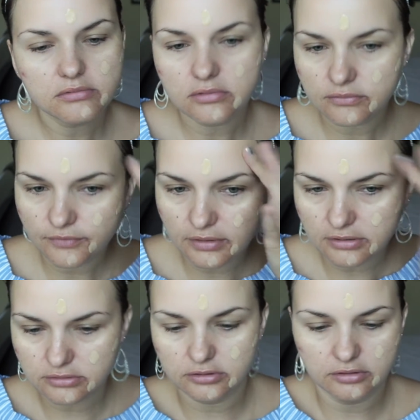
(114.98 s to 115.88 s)
I think that's
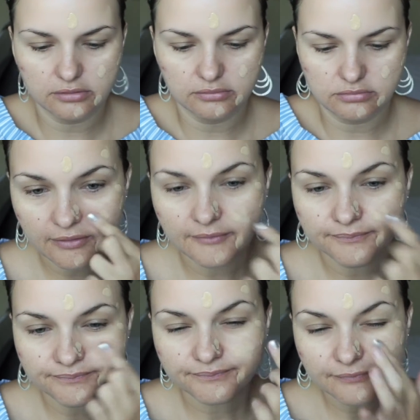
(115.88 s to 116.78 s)
good.
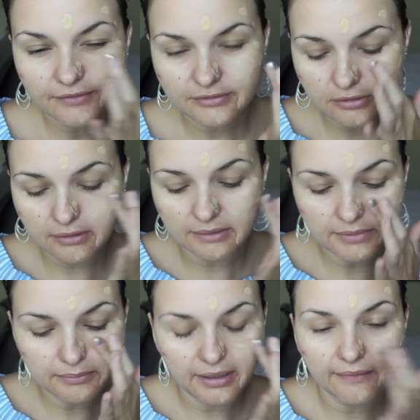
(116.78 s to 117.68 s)
So let me
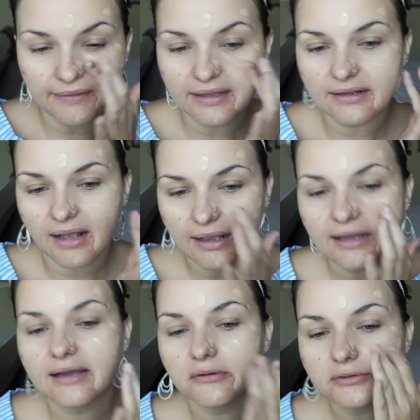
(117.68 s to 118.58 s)
blend that
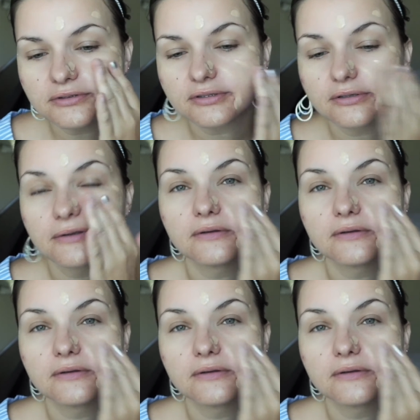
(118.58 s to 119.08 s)
out.